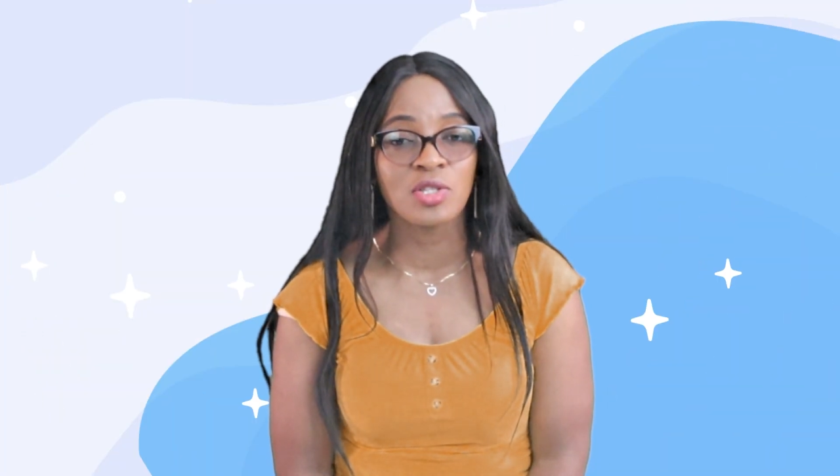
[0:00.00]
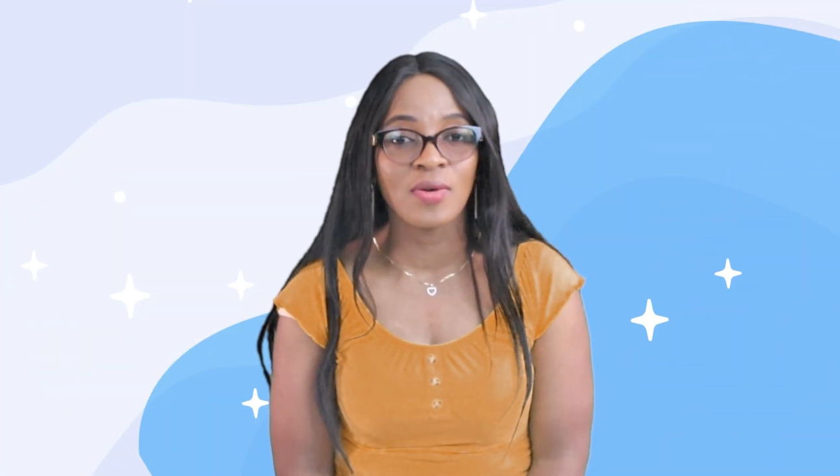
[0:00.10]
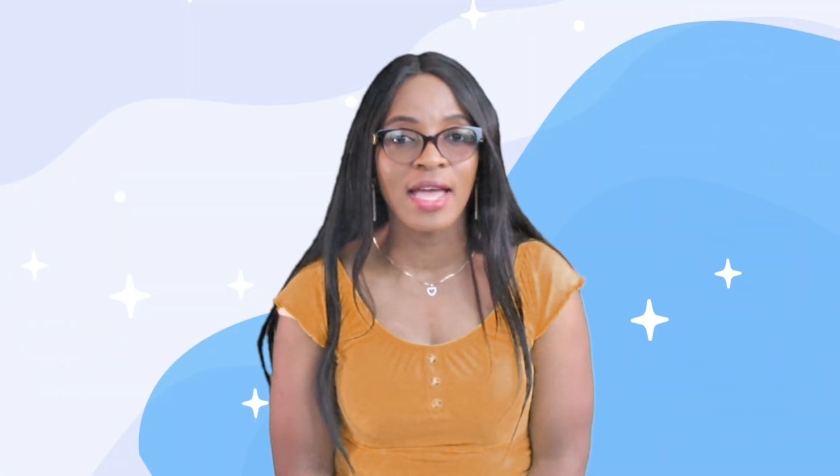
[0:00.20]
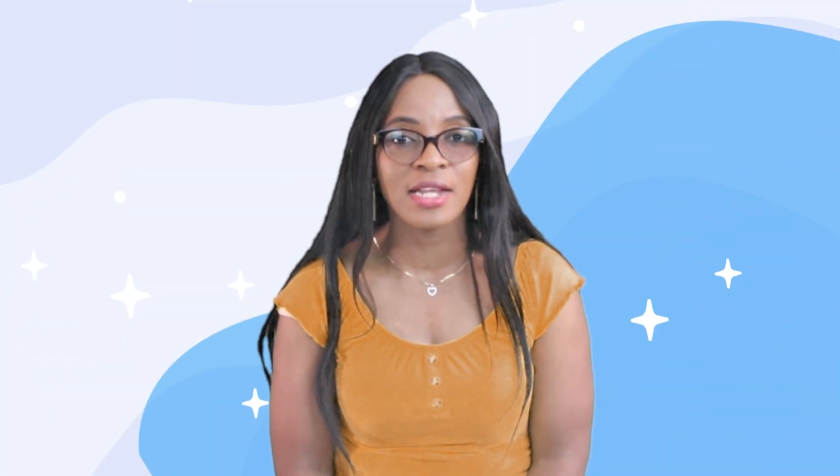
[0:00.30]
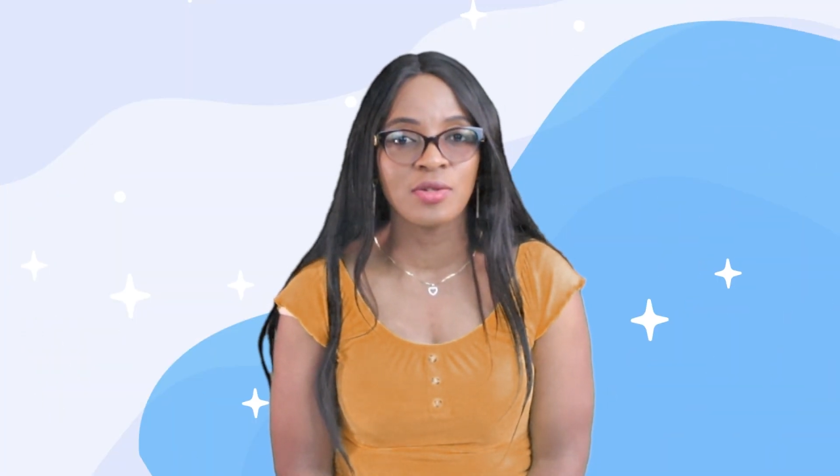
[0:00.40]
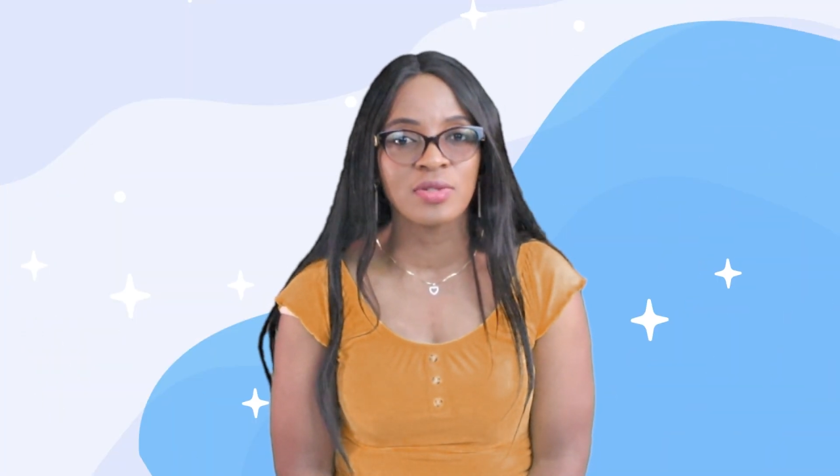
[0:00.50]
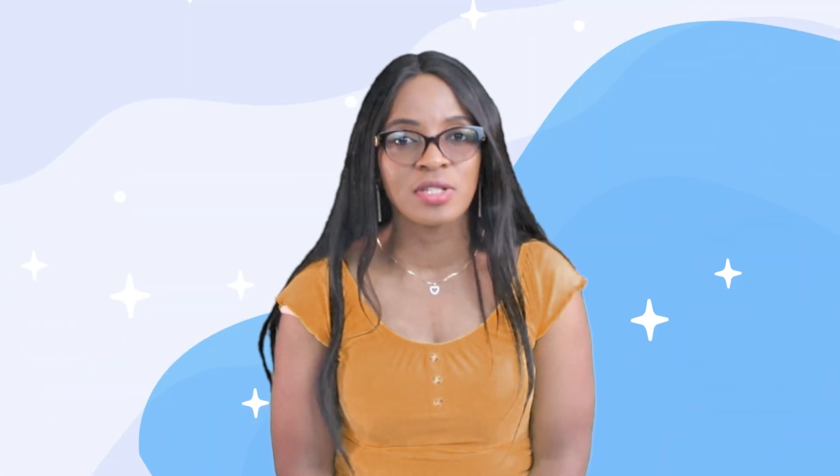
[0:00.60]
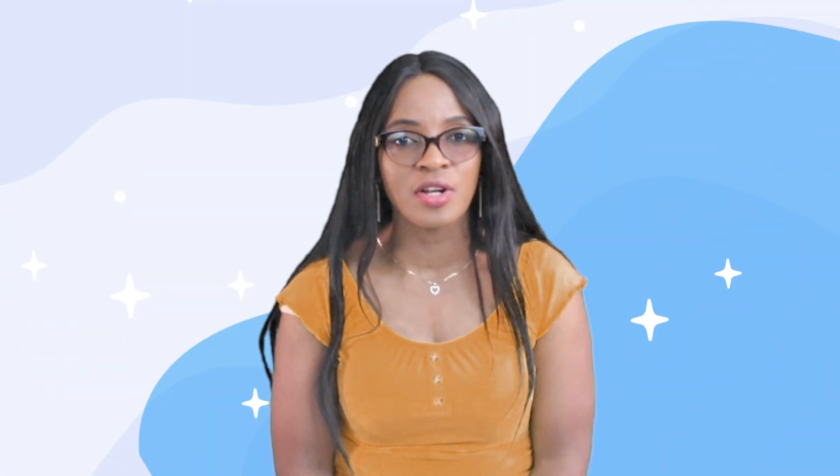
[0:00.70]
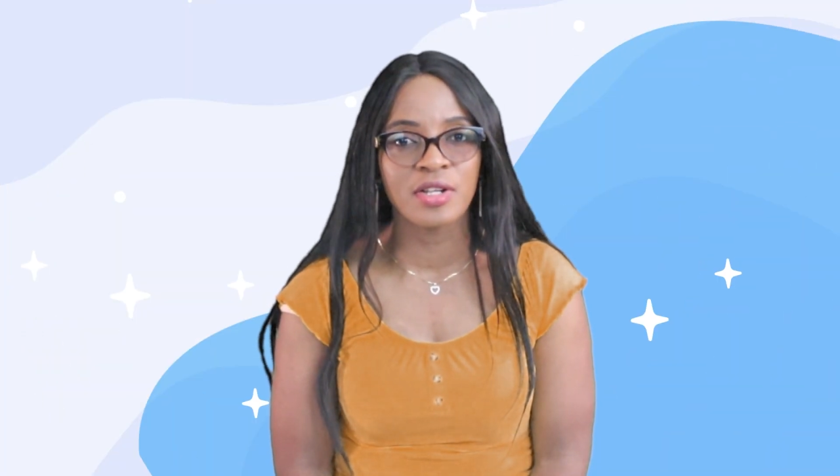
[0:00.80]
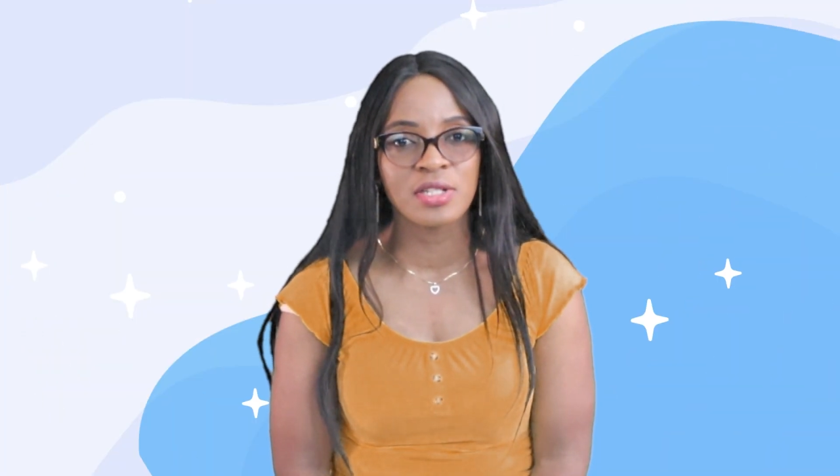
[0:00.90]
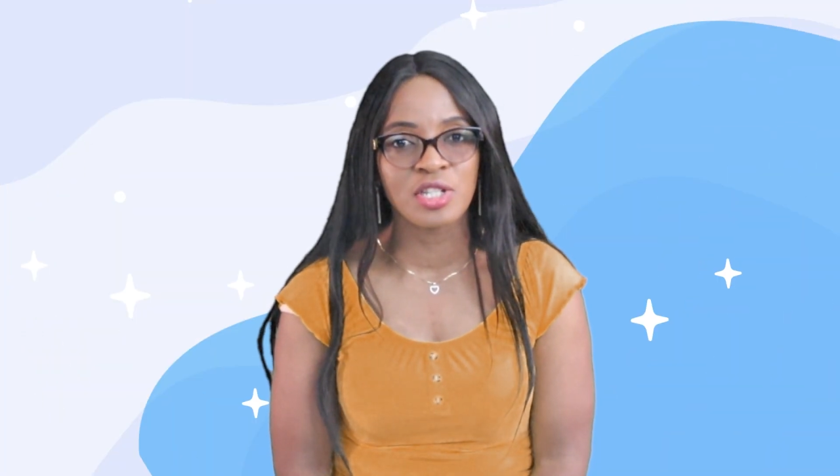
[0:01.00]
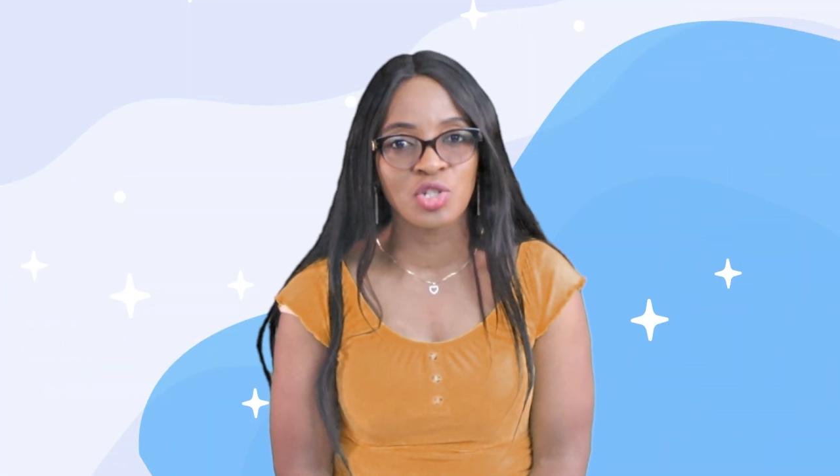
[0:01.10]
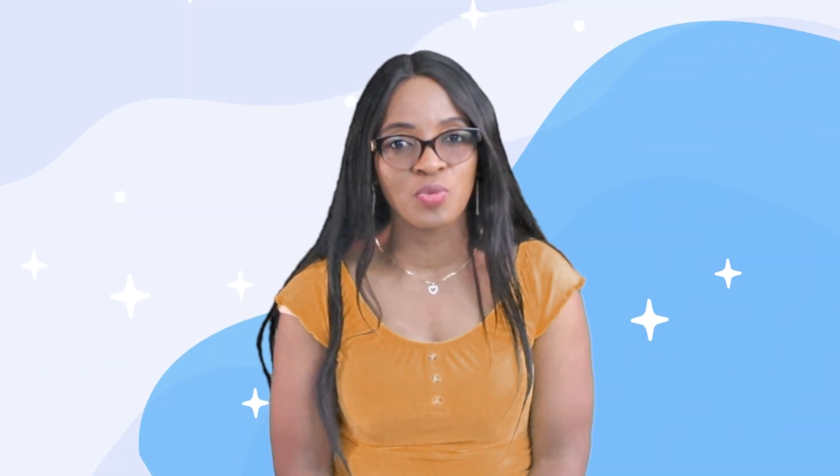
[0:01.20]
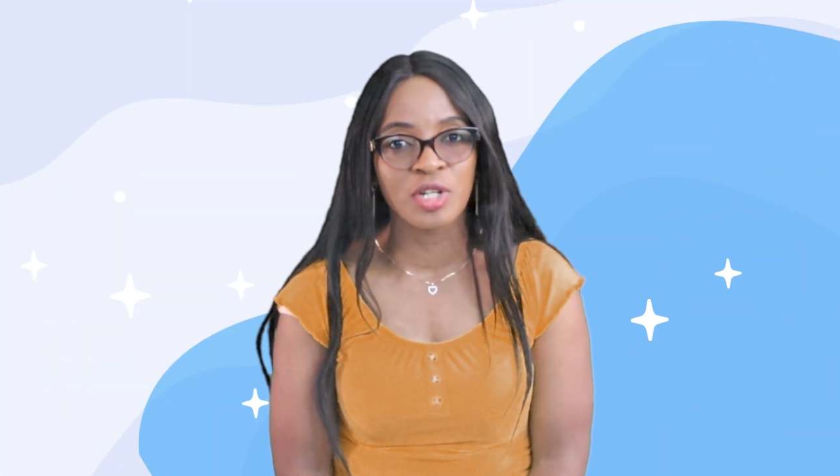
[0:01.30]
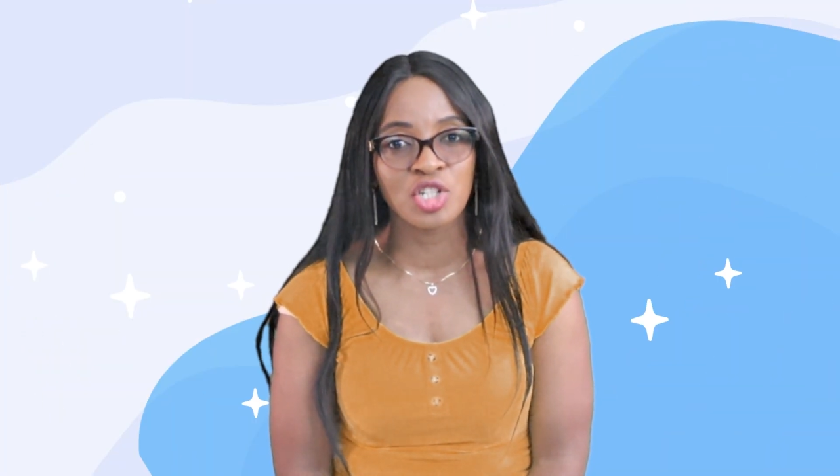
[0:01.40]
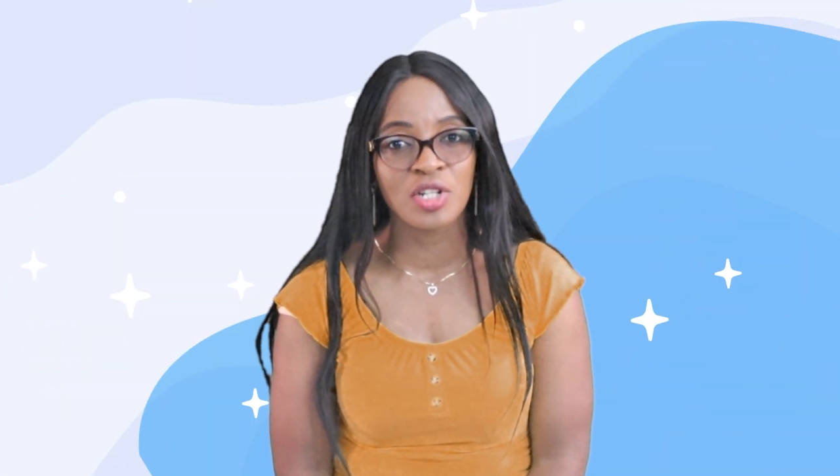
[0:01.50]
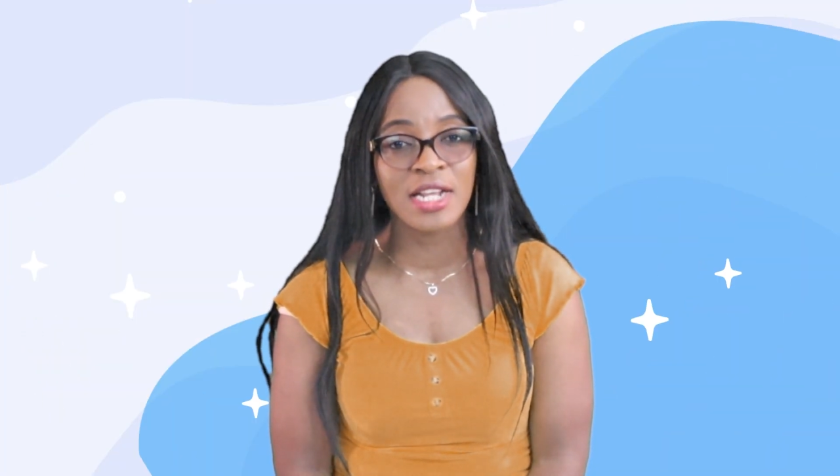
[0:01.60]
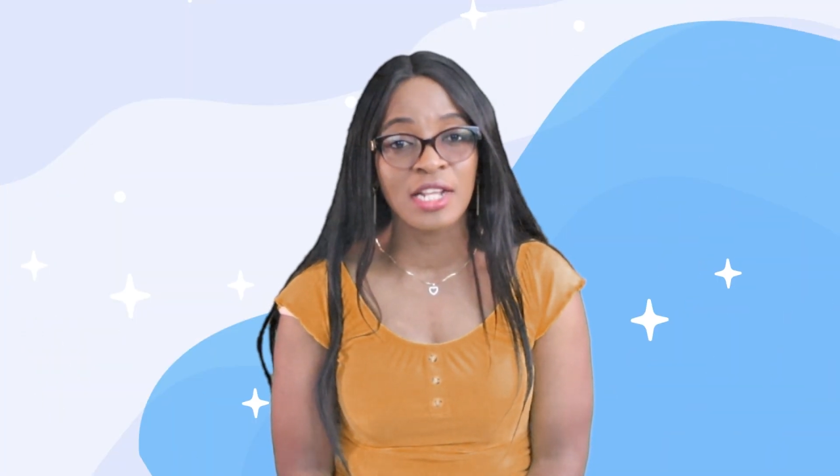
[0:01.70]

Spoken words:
to handle certain situations